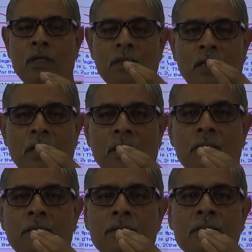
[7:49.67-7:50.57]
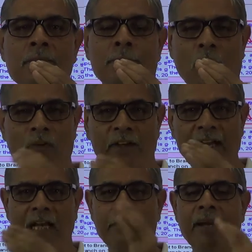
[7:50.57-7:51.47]
the profit
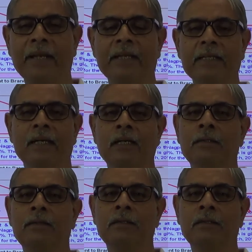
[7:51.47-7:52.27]
element in the